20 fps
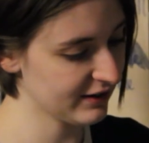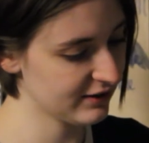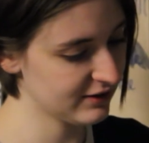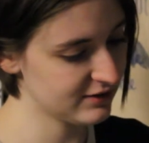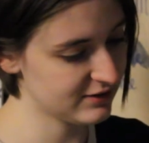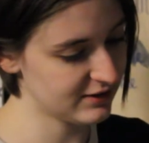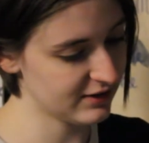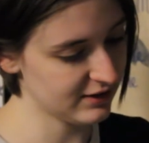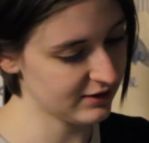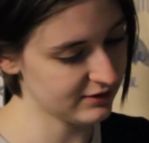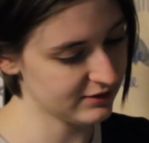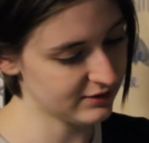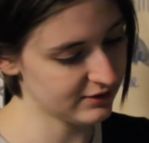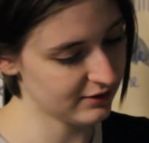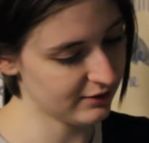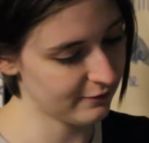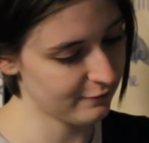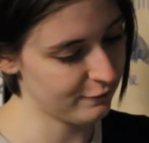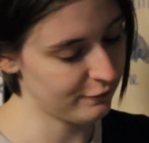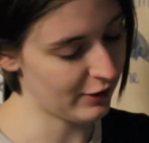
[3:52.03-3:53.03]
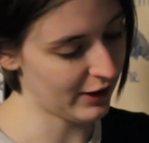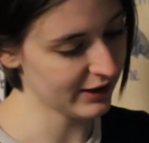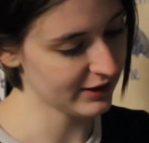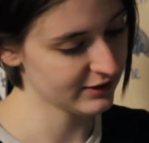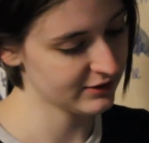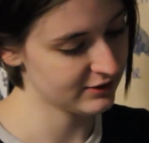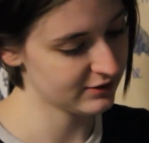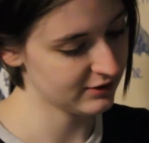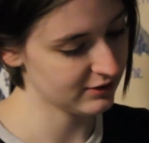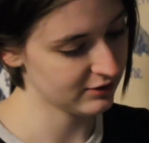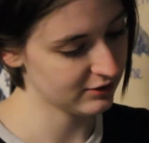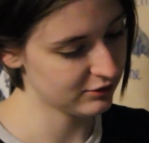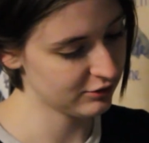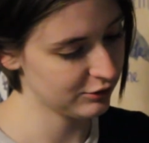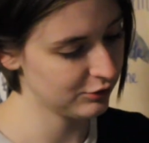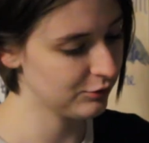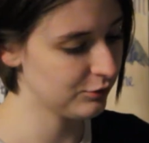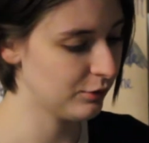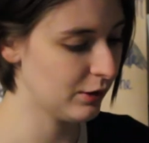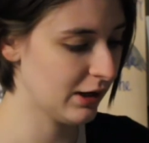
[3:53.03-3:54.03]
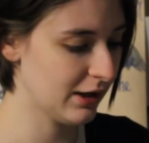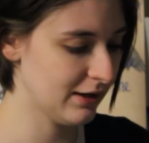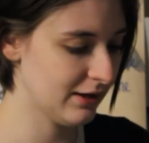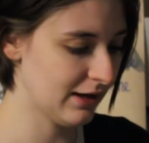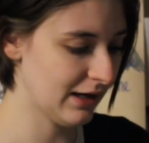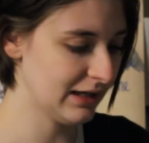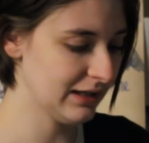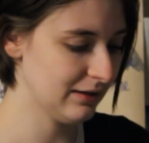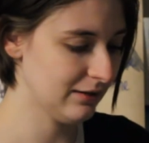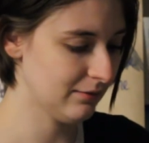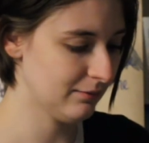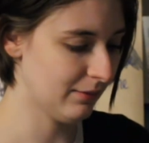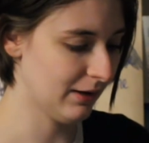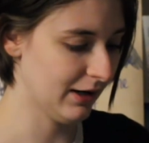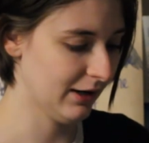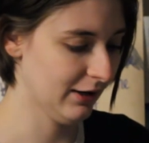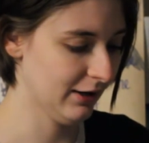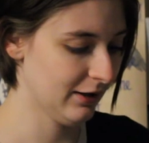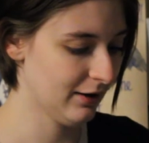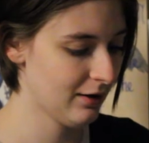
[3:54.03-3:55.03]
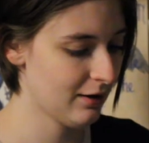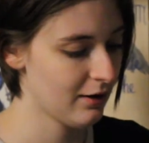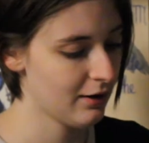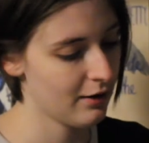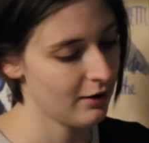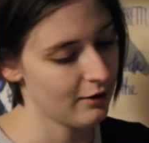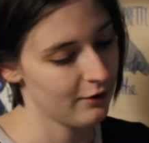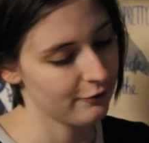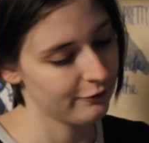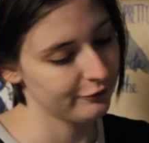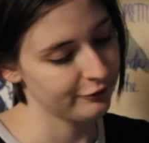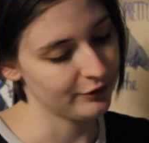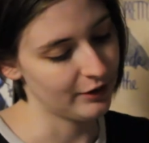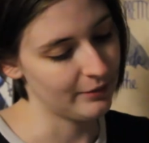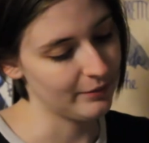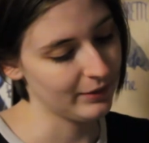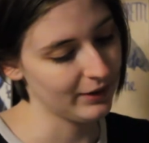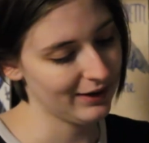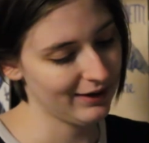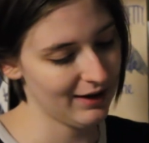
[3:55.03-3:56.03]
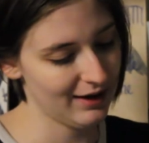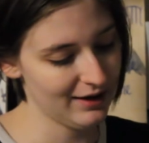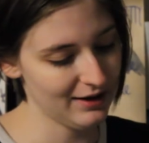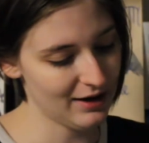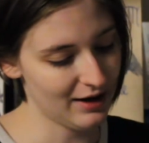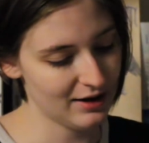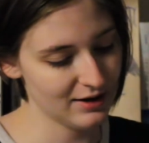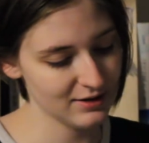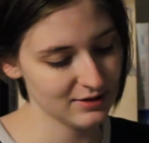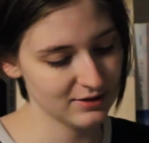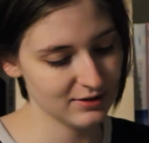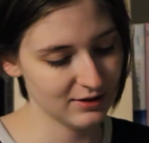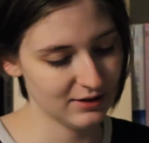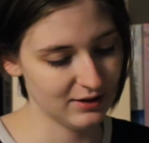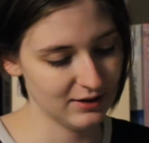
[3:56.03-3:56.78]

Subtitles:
It says, "Vexed to Nightmare from Chaos."